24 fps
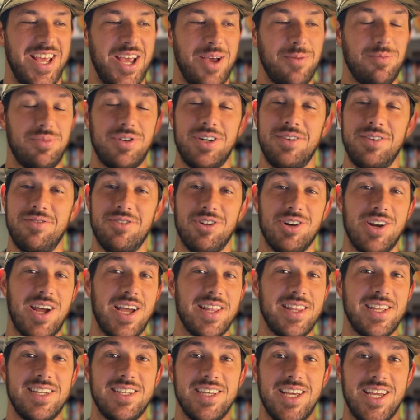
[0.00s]
Believe it or
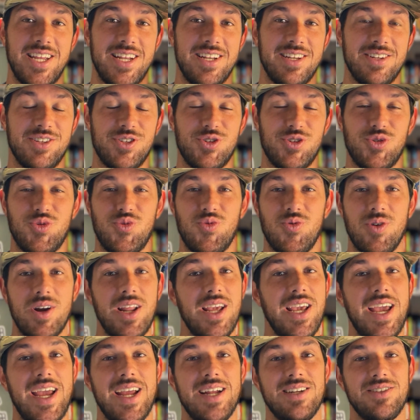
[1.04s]
not, they did.
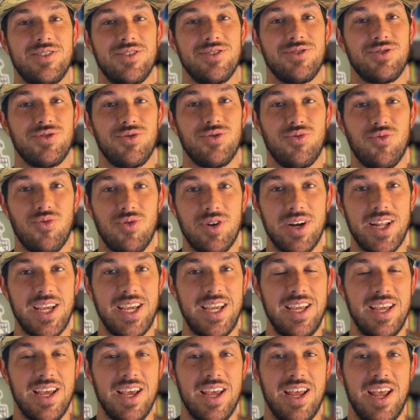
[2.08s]

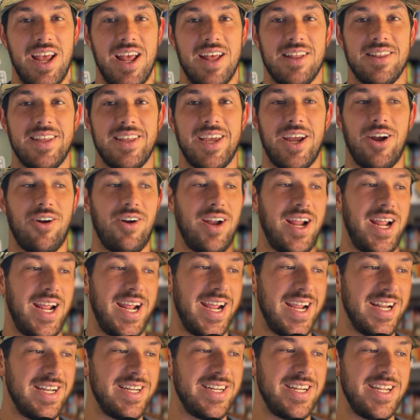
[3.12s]
28-20. They are
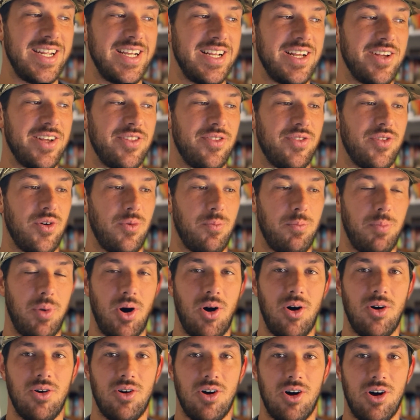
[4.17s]
handing the
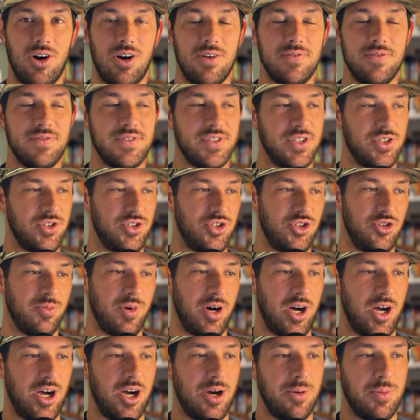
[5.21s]
ball off to
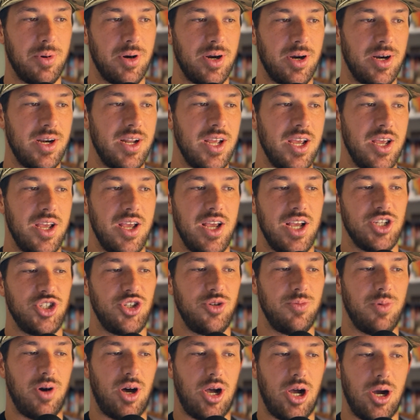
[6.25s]
Chuba Hubbard.
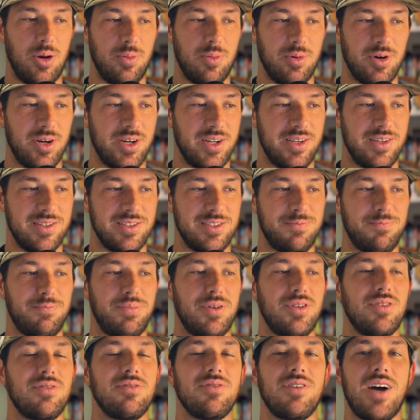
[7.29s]
Chuba Hubbard is
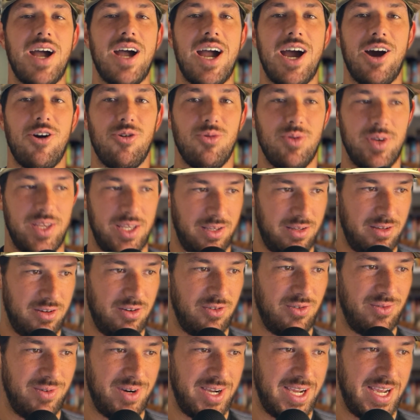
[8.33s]
plowing
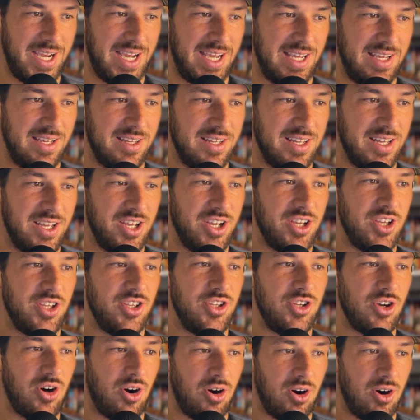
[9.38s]
away
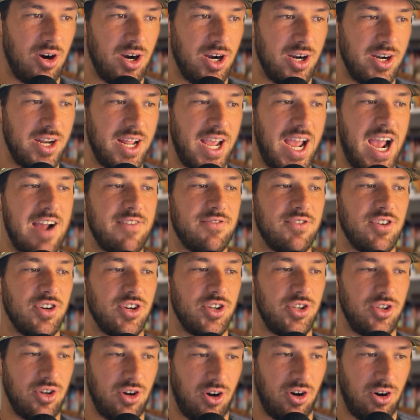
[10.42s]
yard after
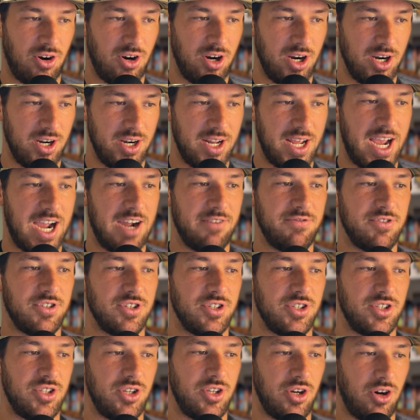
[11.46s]
yard
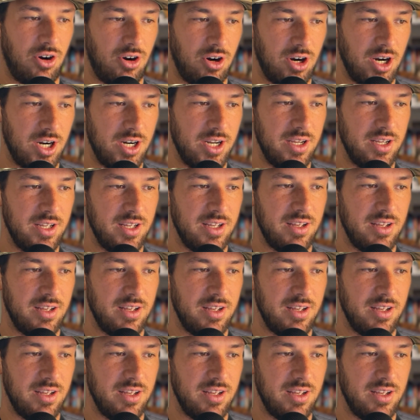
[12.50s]
after yard.